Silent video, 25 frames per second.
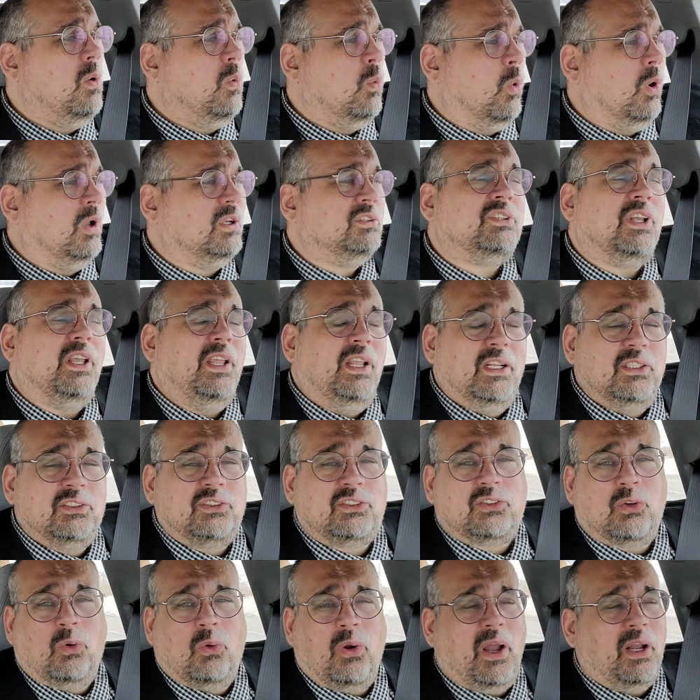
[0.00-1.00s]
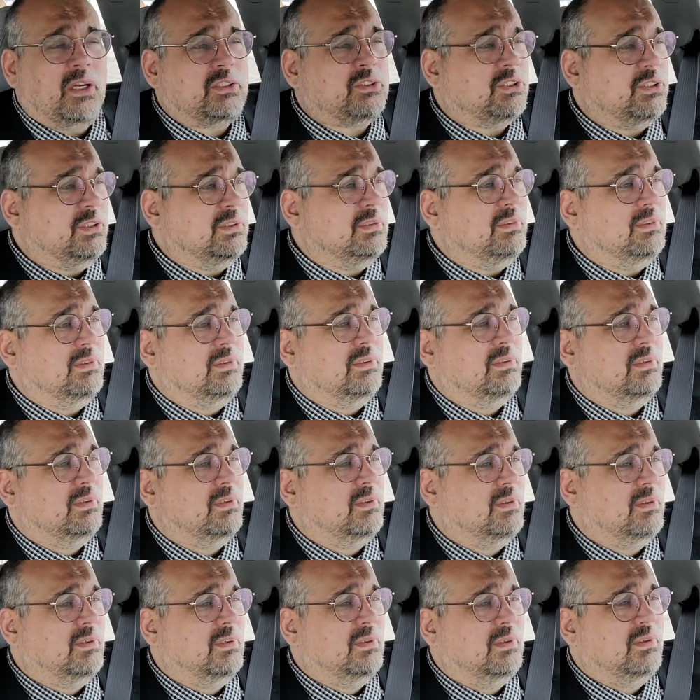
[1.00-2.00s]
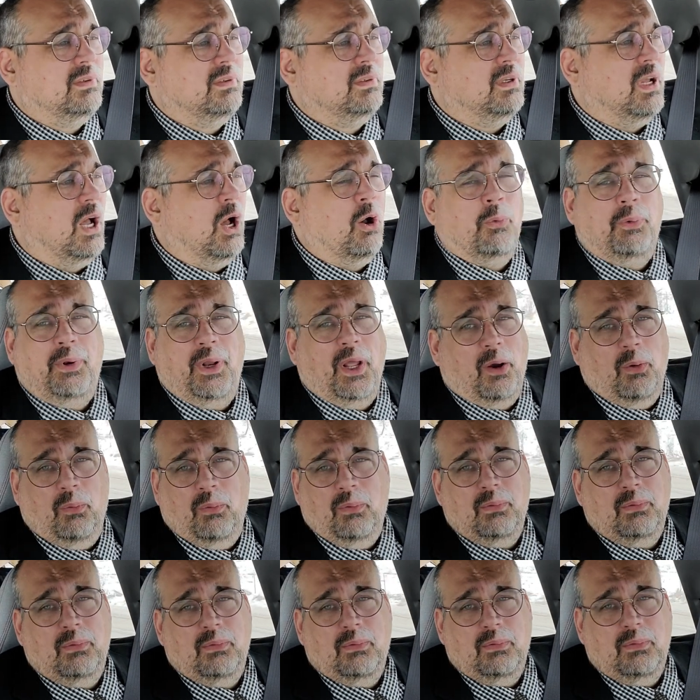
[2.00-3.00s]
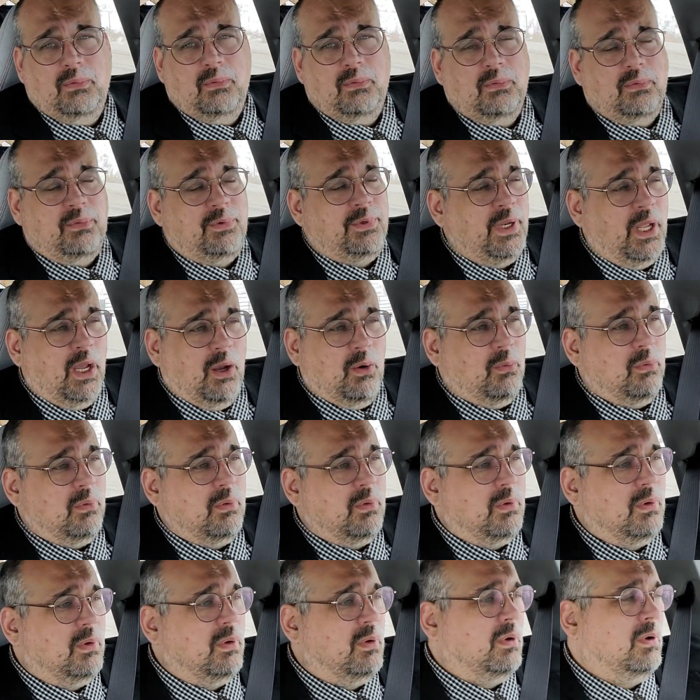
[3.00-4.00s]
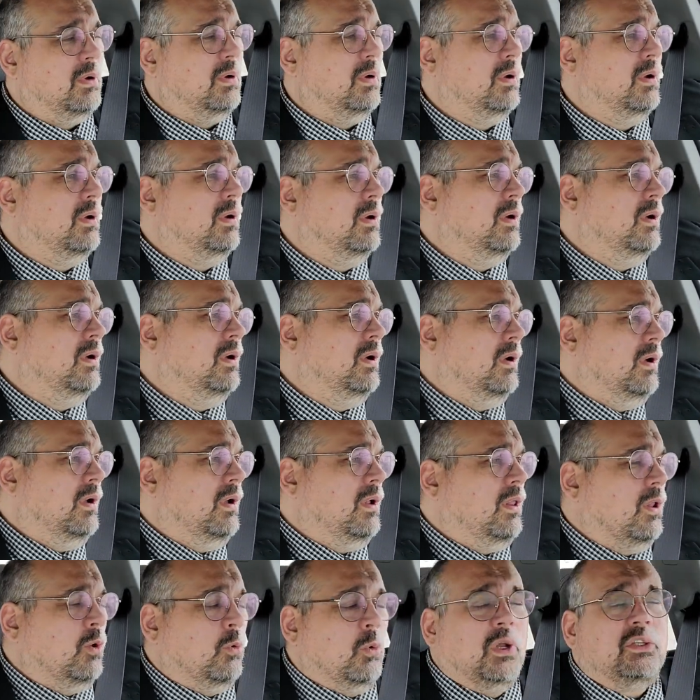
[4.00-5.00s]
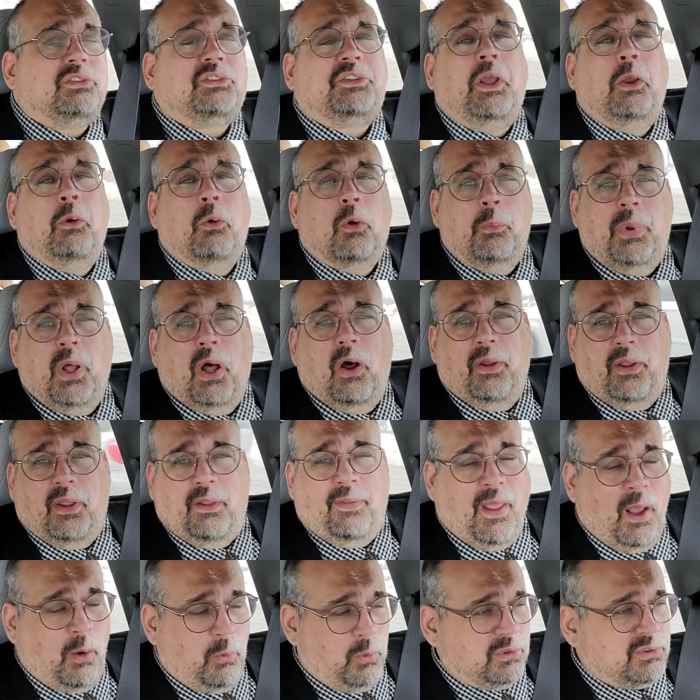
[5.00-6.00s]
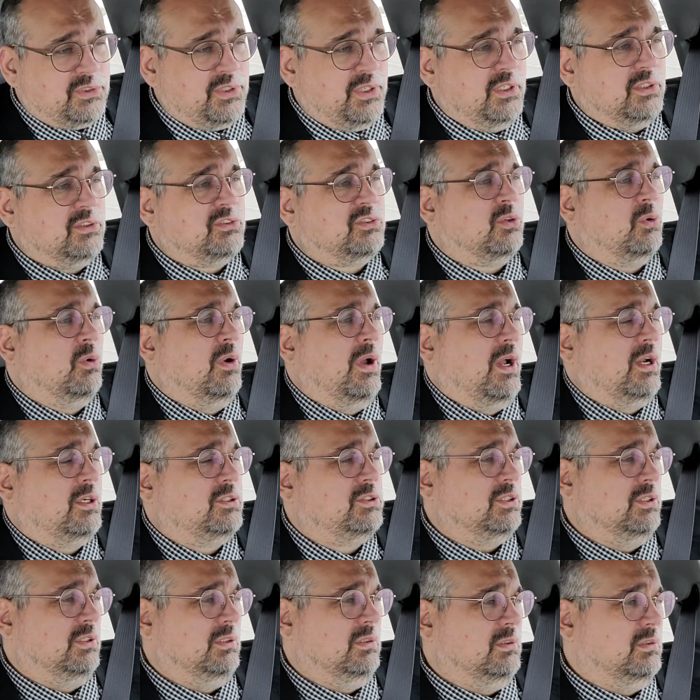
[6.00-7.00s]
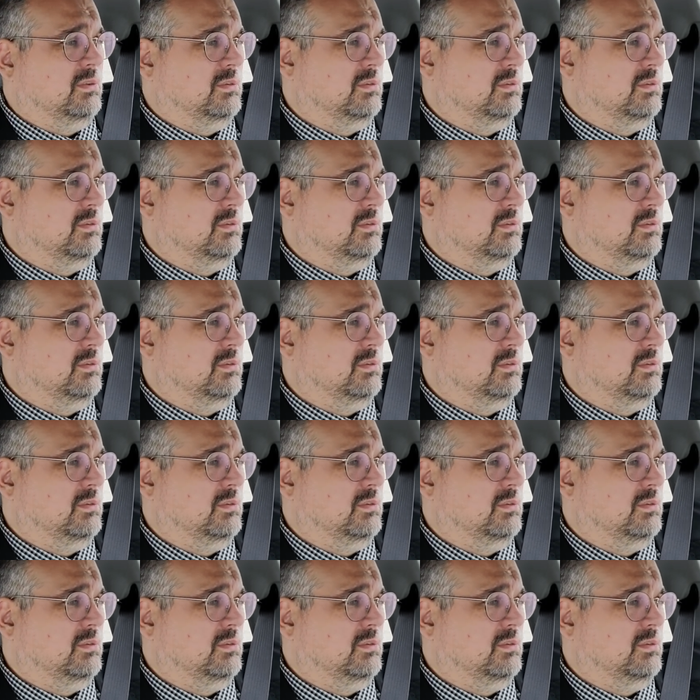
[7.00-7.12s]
Was it insurrection? Oh, no. No. The Whiskey Rebellion, that was an insurrection